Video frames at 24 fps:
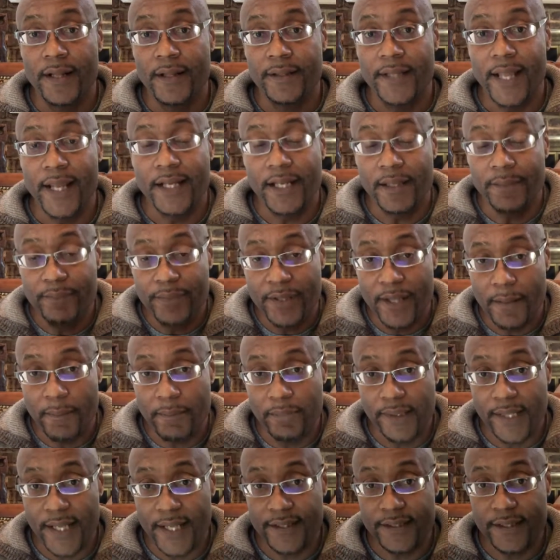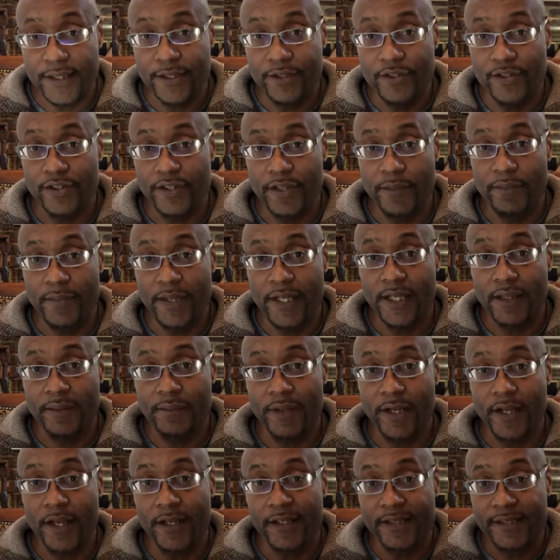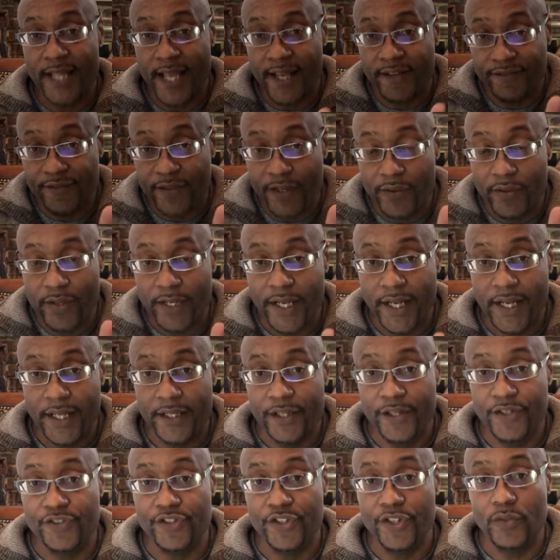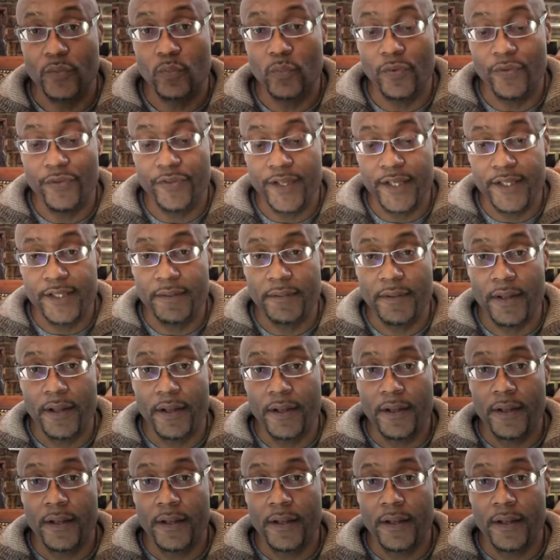they can be a blessing to the many, because that very energy will then